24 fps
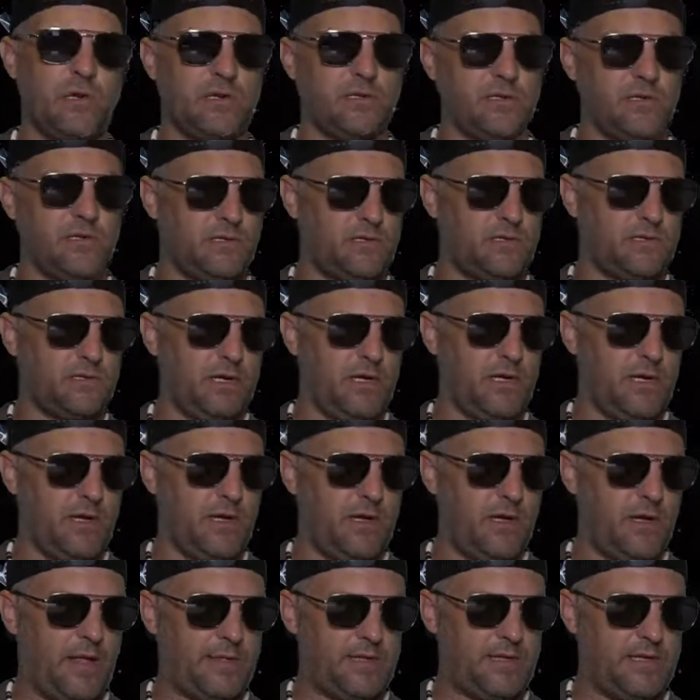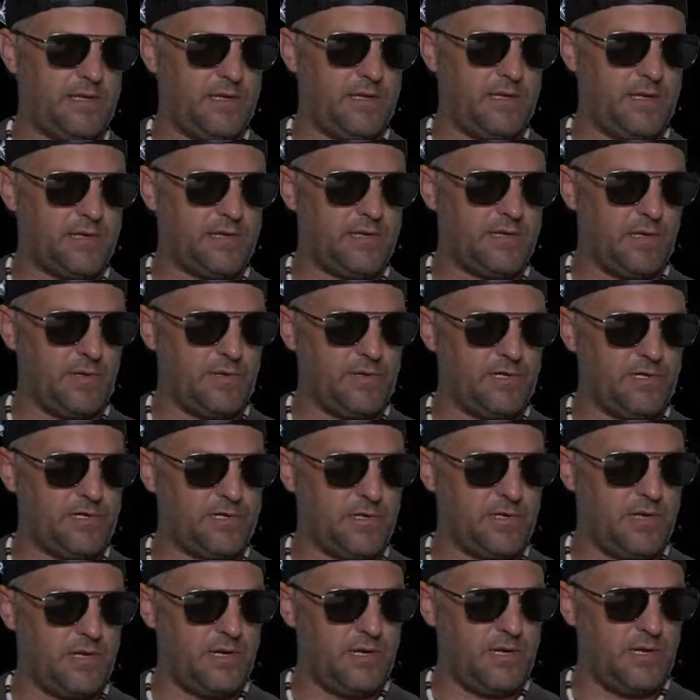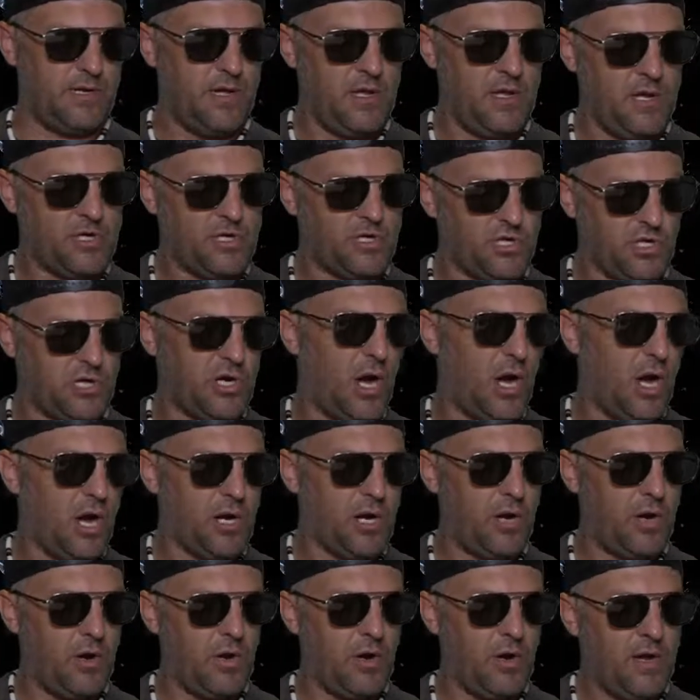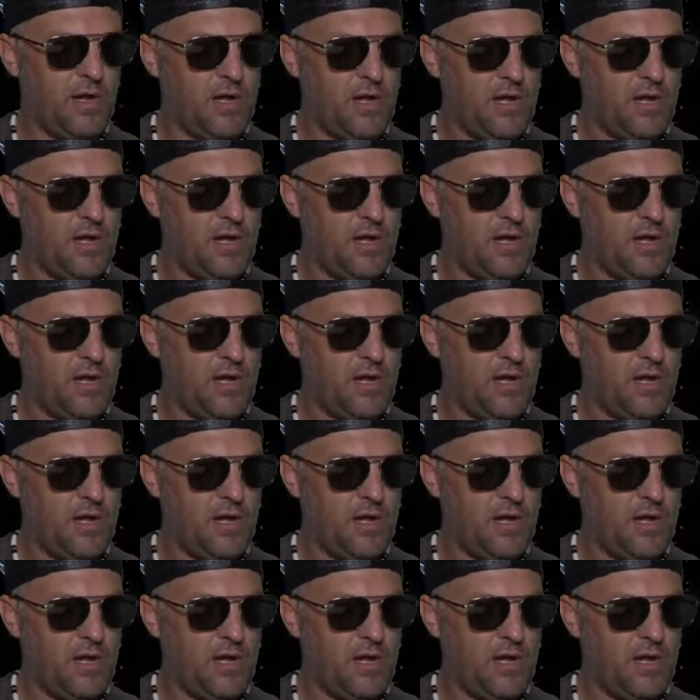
is at the Celebration Chicago.